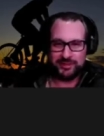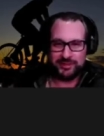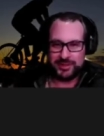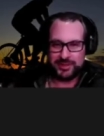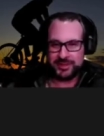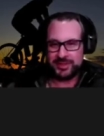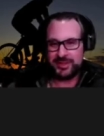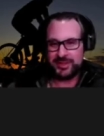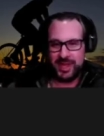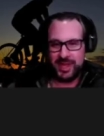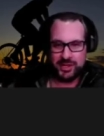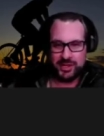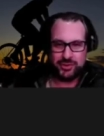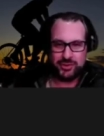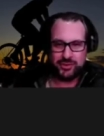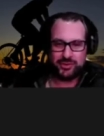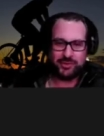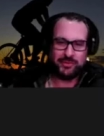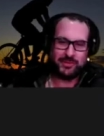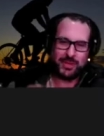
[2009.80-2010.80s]
isn't
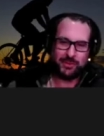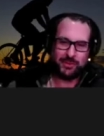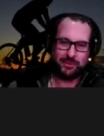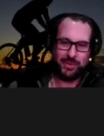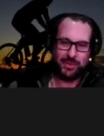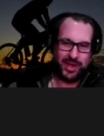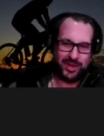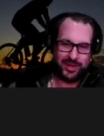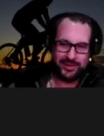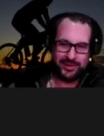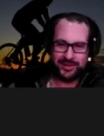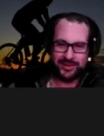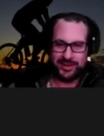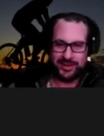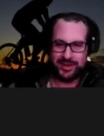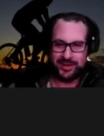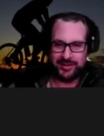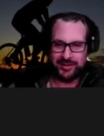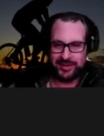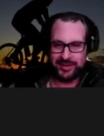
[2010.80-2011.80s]
natural. If we get back into
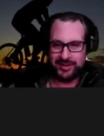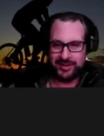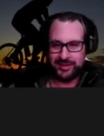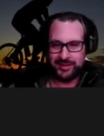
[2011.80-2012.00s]
that right.